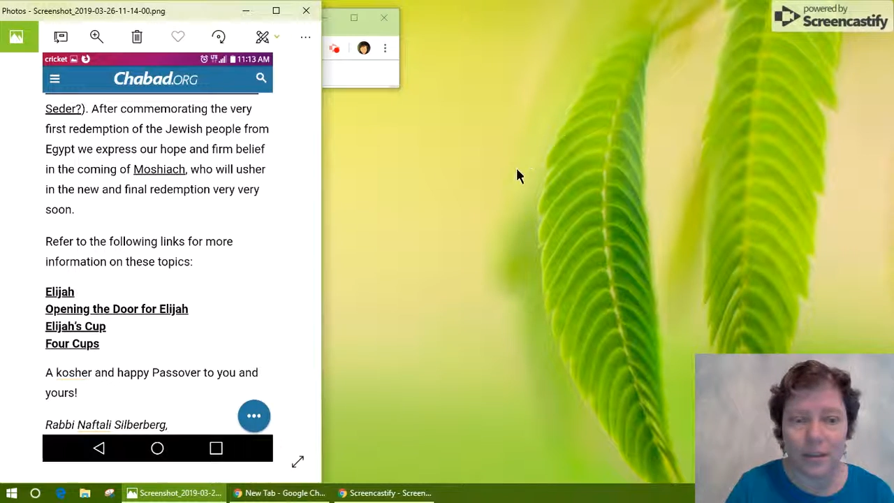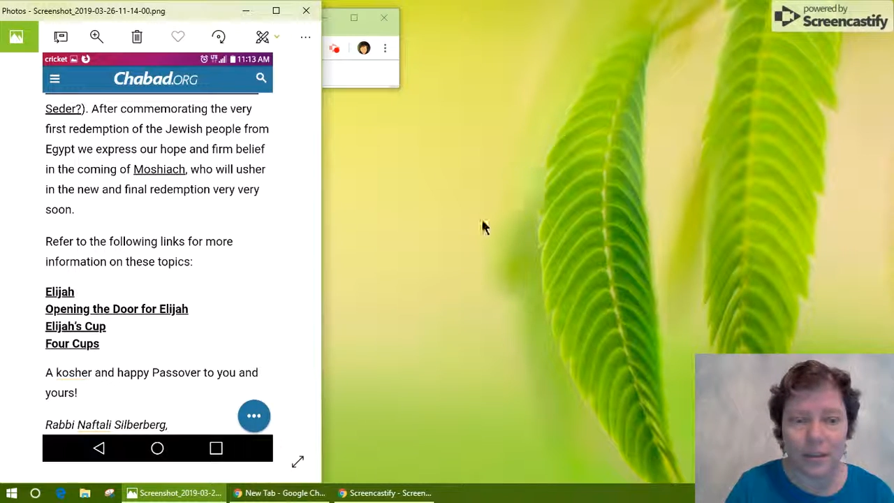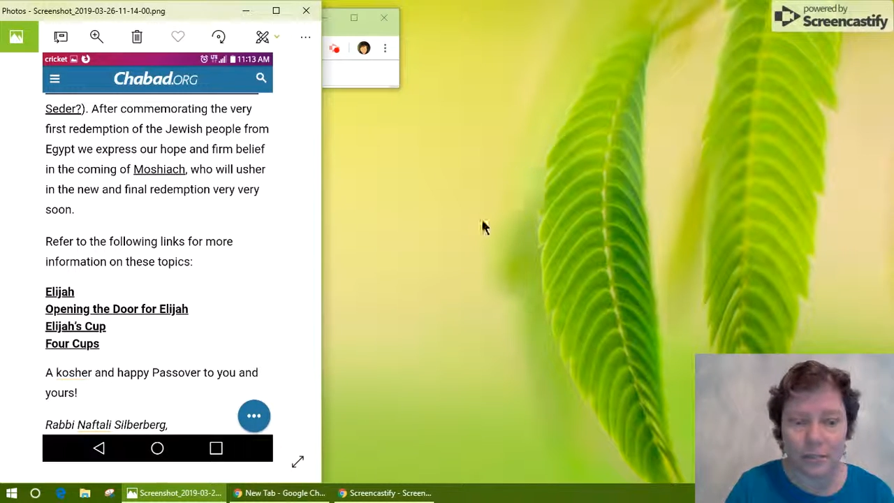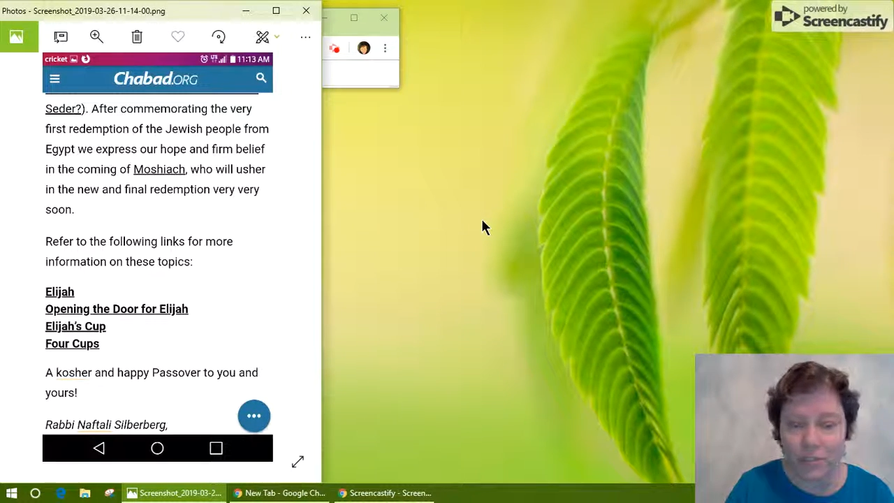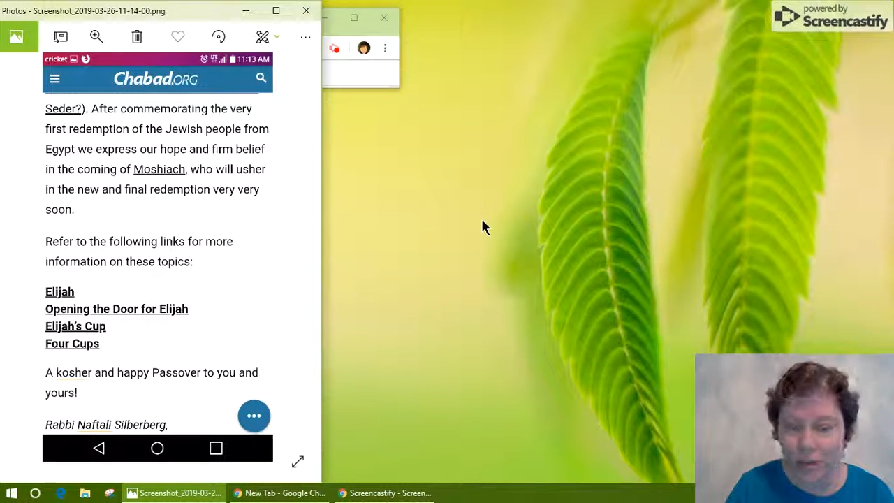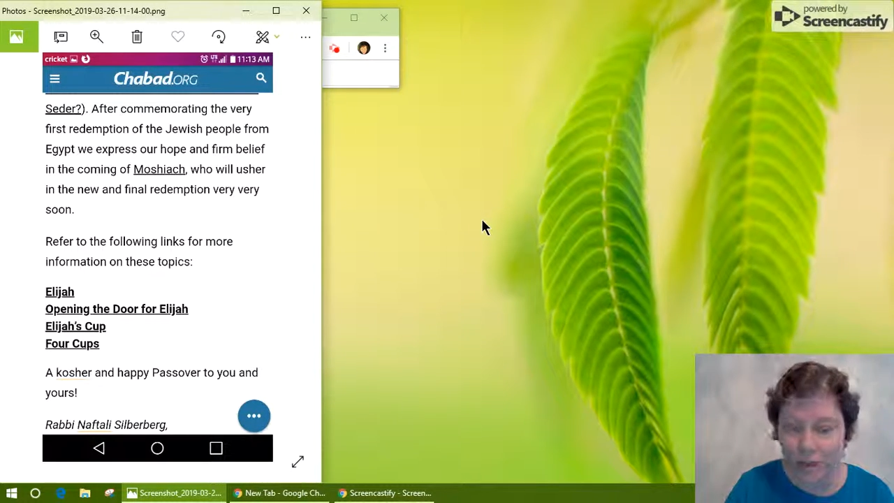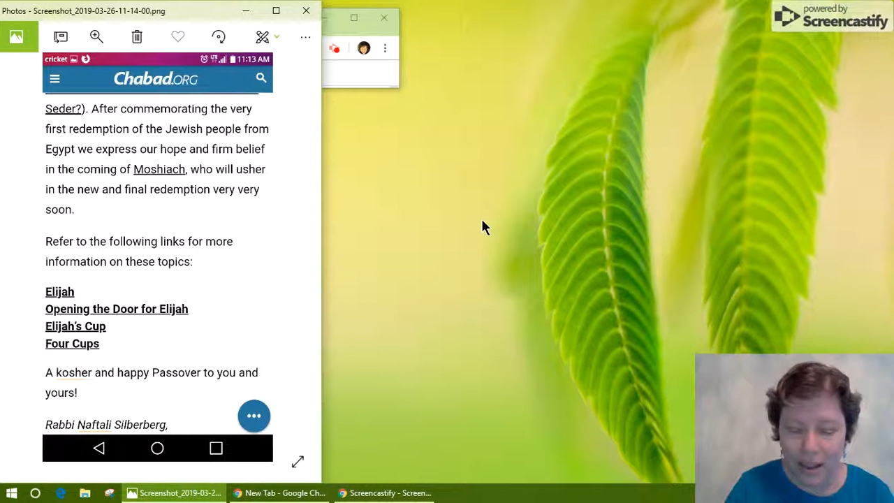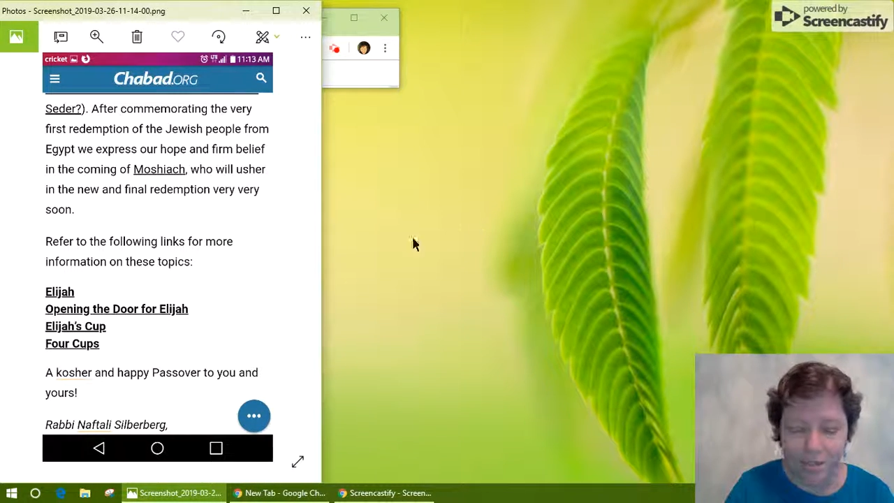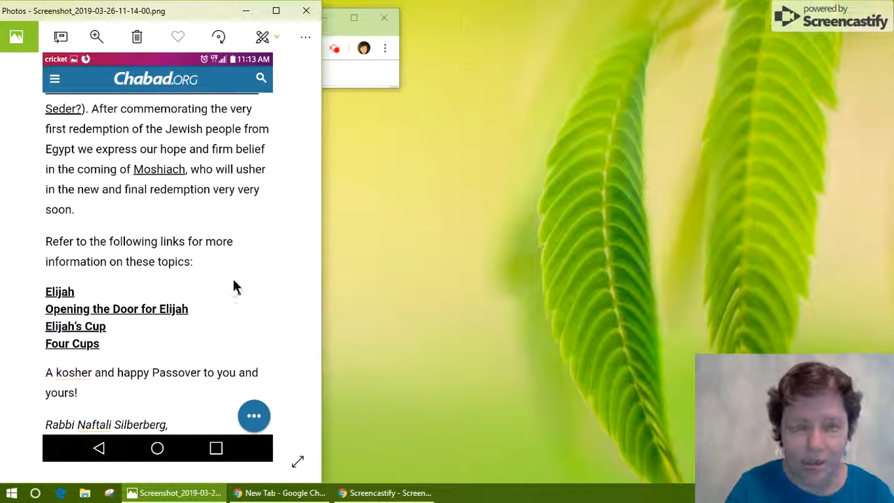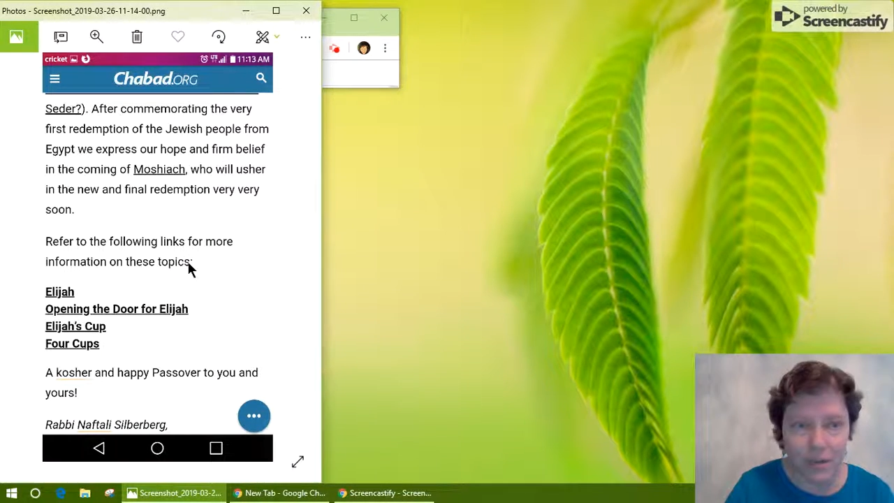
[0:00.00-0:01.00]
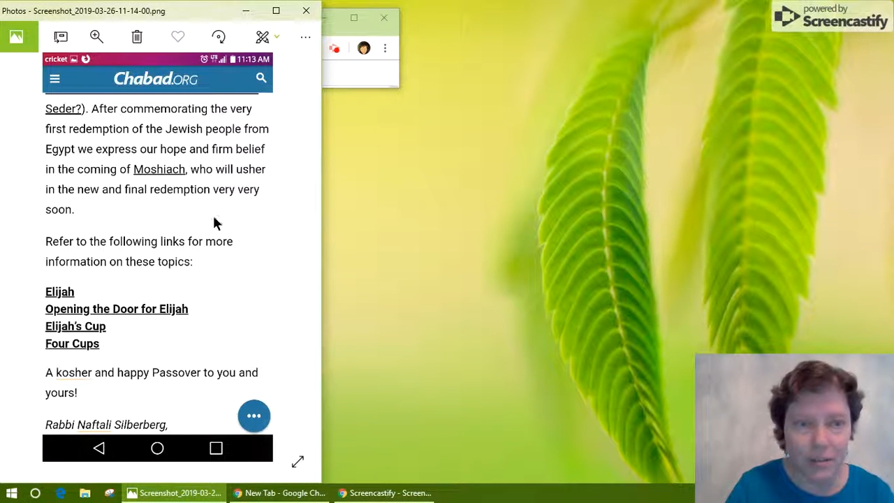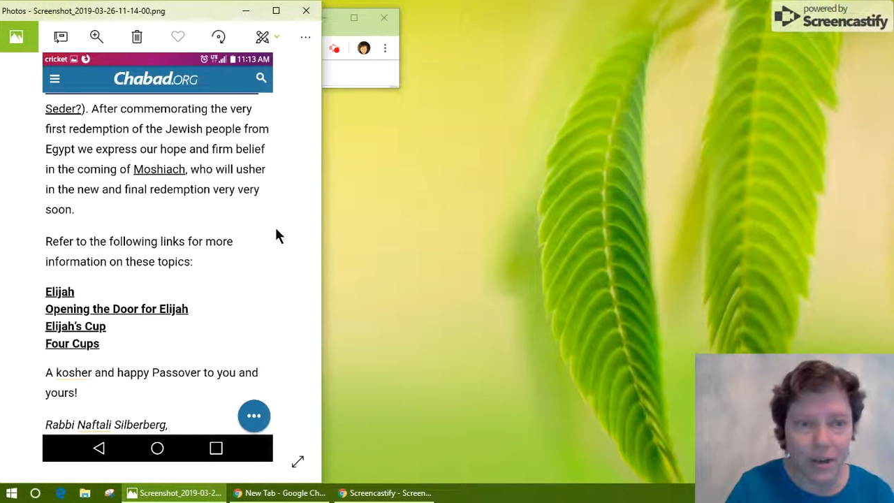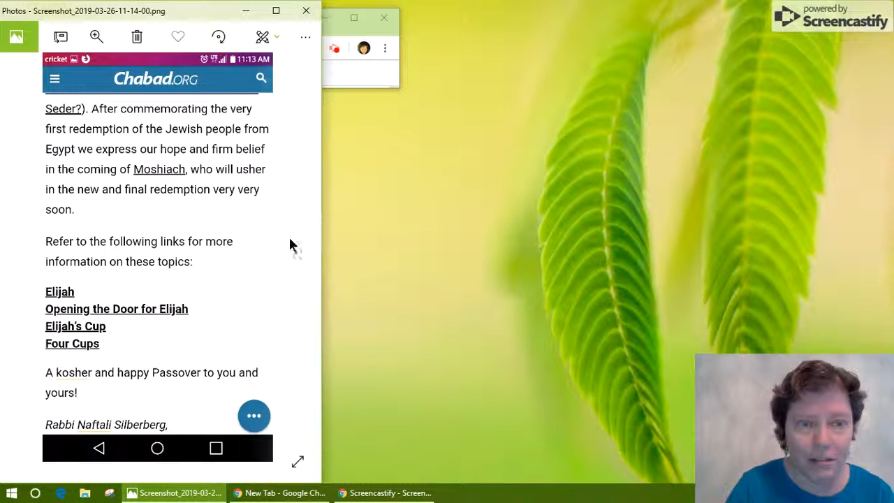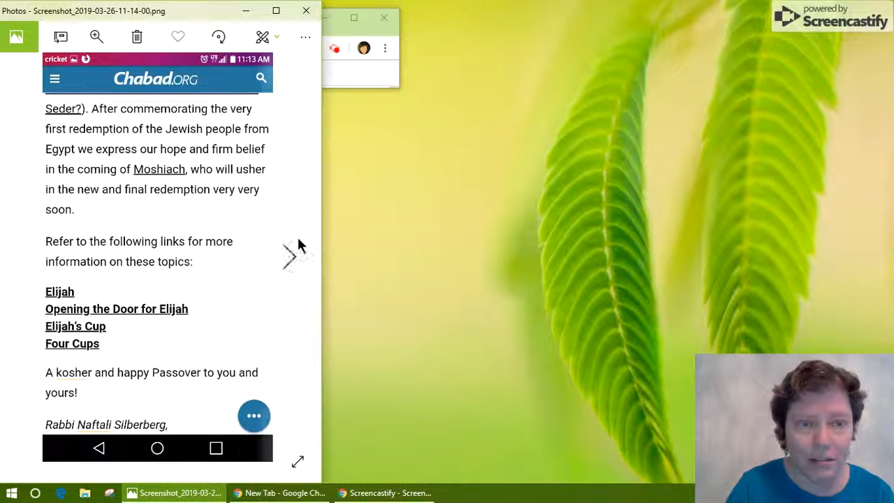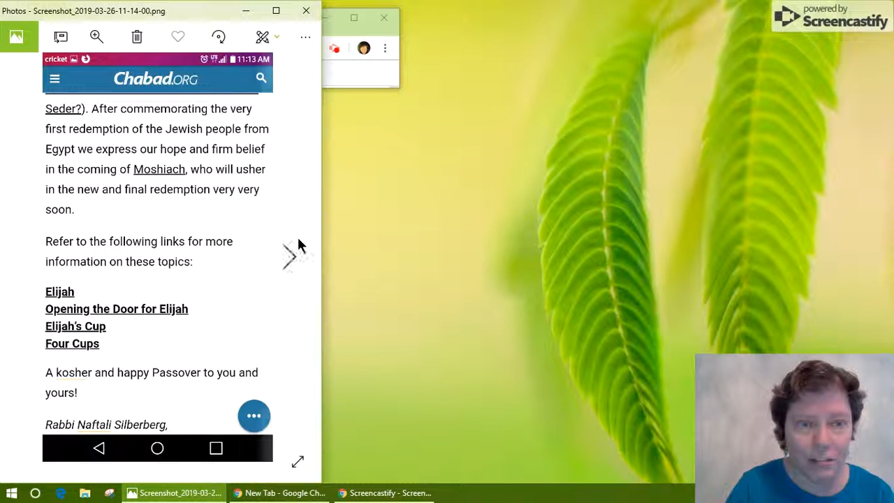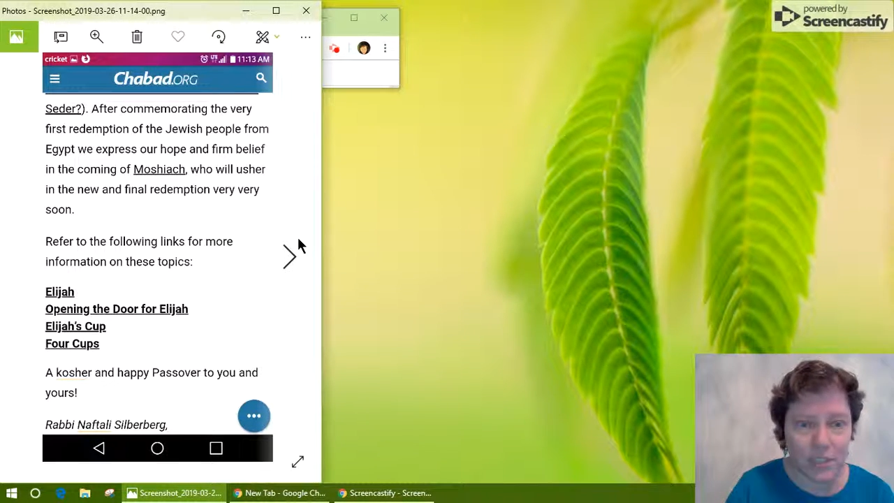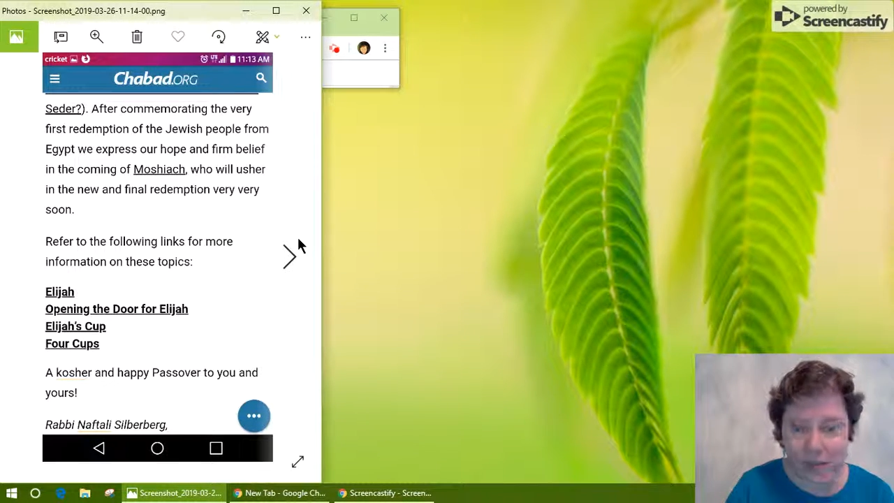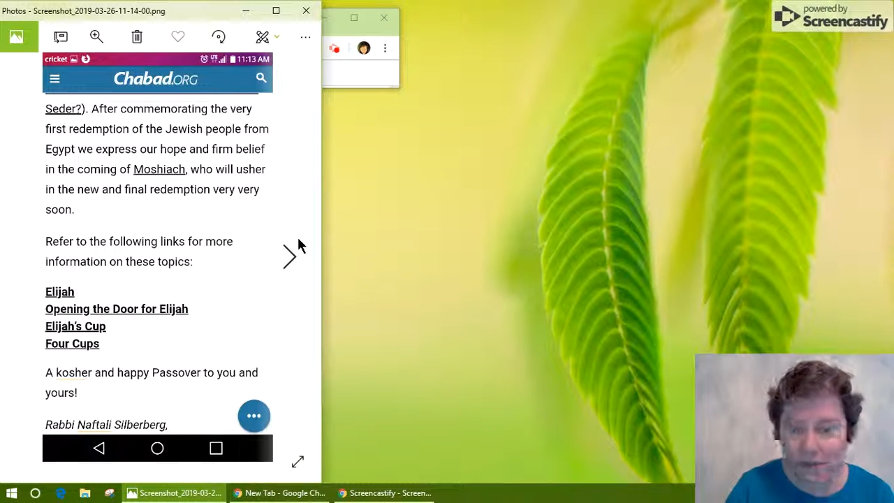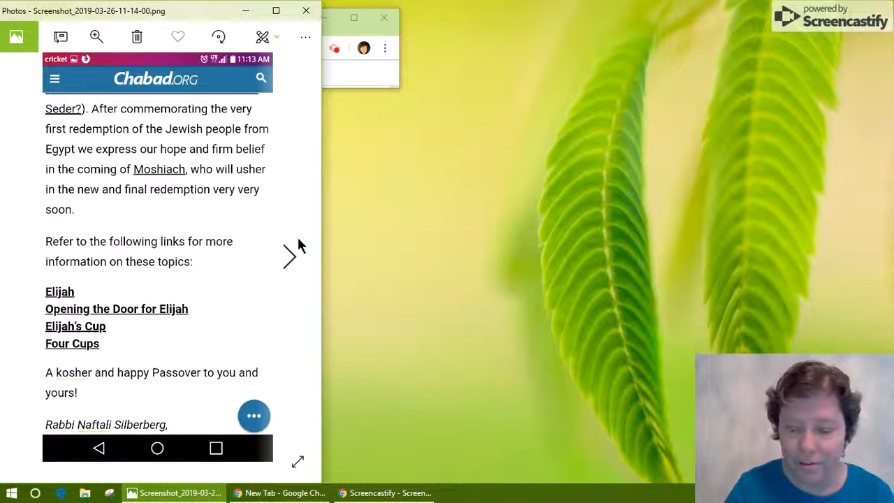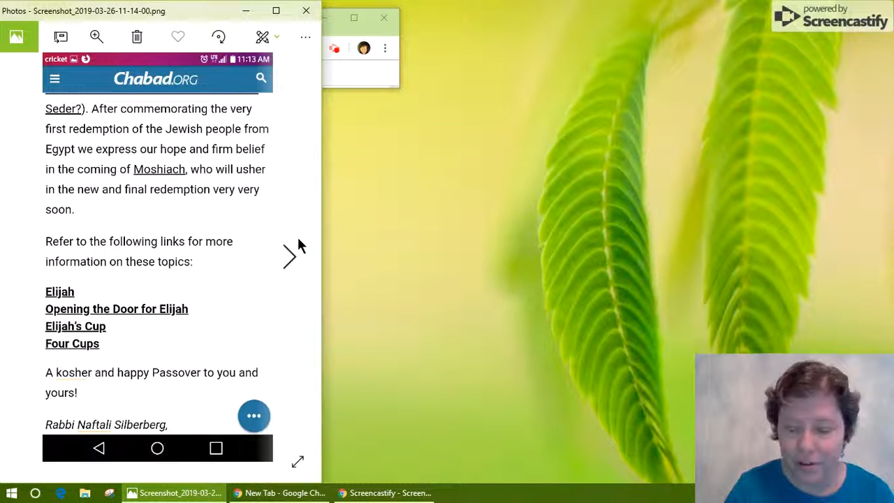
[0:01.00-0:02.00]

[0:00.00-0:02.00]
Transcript: every Seder